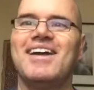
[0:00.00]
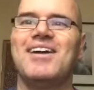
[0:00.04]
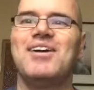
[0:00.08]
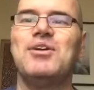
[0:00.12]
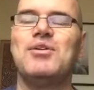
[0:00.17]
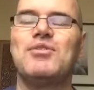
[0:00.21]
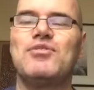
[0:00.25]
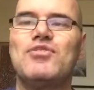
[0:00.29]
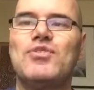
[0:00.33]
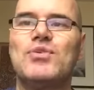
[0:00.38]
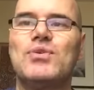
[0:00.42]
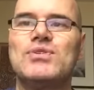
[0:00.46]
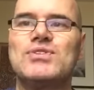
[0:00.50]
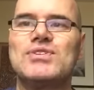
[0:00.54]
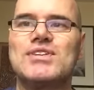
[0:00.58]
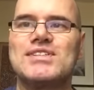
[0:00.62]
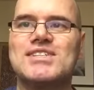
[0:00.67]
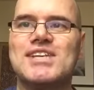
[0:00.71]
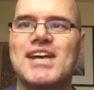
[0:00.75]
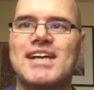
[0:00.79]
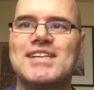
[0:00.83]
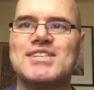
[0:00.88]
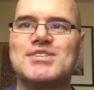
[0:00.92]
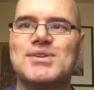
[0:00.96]
I look forward to
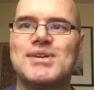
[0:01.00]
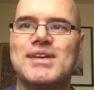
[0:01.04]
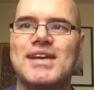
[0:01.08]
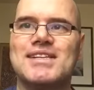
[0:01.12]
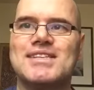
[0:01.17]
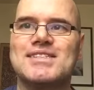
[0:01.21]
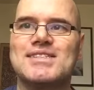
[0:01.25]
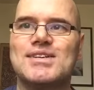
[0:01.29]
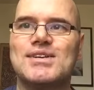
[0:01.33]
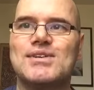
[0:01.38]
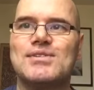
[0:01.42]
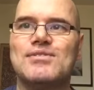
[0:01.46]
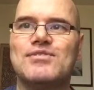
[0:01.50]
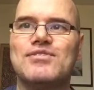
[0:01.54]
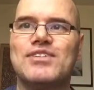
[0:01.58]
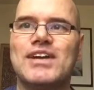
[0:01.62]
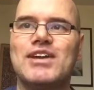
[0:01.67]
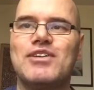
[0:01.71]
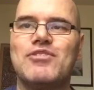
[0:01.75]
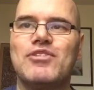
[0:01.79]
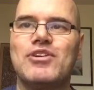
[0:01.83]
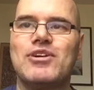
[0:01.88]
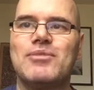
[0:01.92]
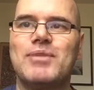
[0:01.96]
chatting to you again soon. Thank
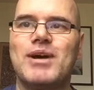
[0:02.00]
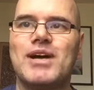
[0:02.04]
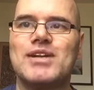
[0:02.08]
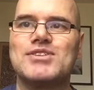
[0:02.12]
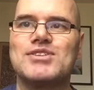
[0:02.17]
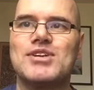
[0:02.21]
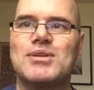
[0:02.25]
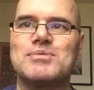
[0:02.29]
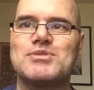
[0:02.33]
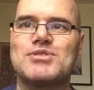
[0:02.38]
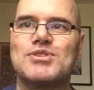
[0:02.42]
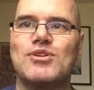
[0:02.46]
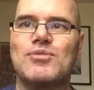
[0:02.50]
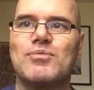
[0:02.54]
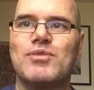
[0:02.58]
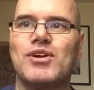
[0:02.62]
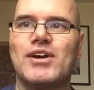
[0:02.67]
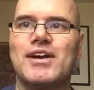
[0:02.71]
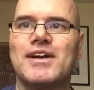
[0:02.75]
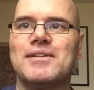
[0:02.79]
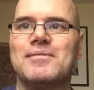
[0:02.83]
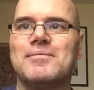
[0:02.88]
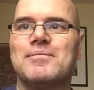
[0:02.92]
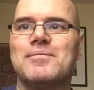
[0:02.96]
you very much. I'm Scott Bryant.